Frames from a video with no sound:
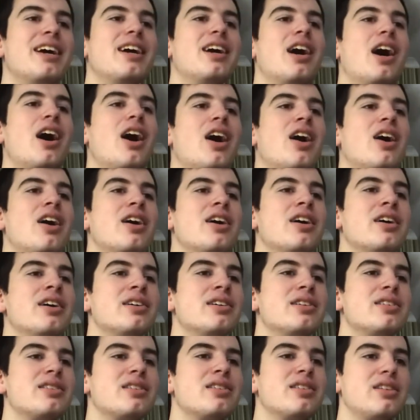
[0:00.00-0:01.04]

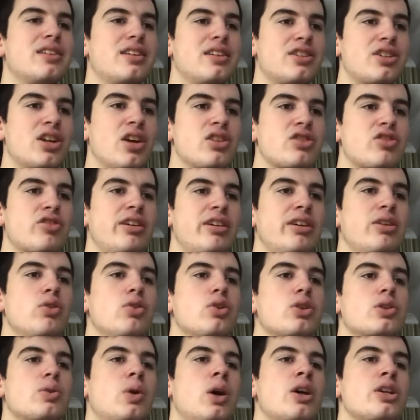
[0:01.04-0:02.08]
that. Charles Green
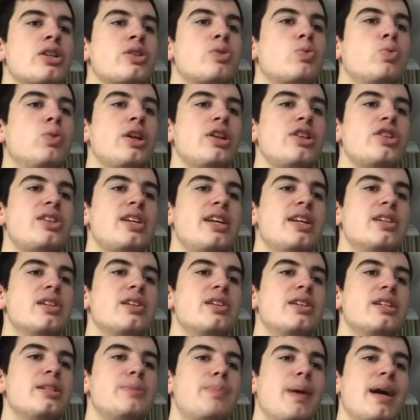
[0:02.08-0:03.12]
also asked, which season
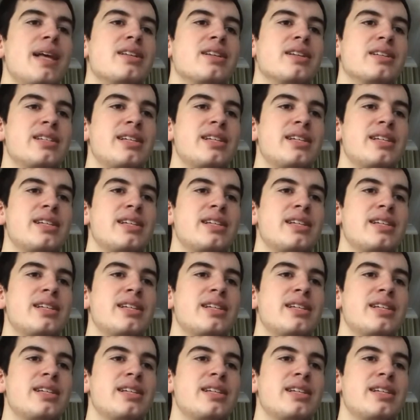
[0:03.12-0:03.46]
is better,